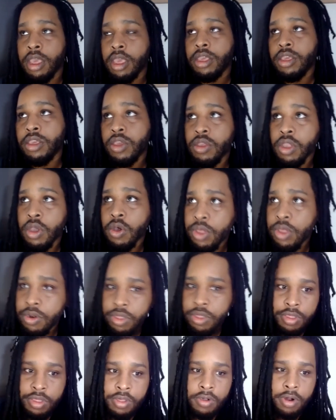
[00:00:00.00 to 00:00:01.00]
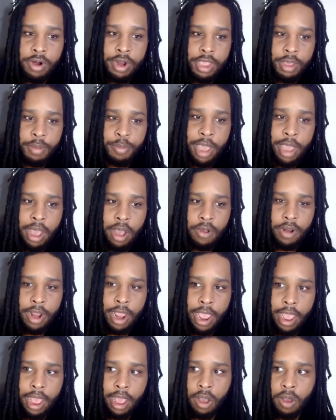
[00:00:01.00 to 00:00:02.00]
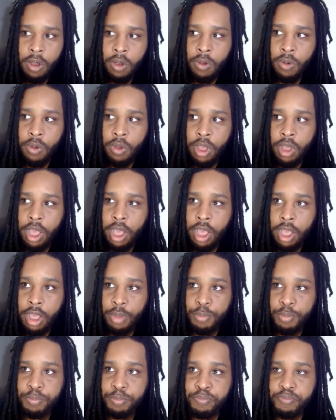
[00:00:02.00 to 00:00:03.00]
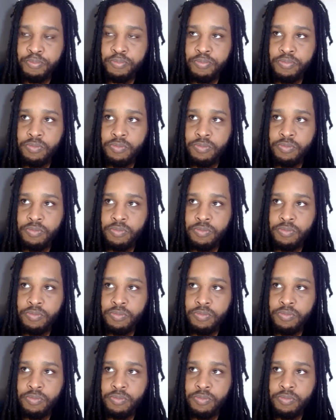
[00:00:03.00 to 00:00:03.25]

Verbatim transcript: you know, there's a story about how, um,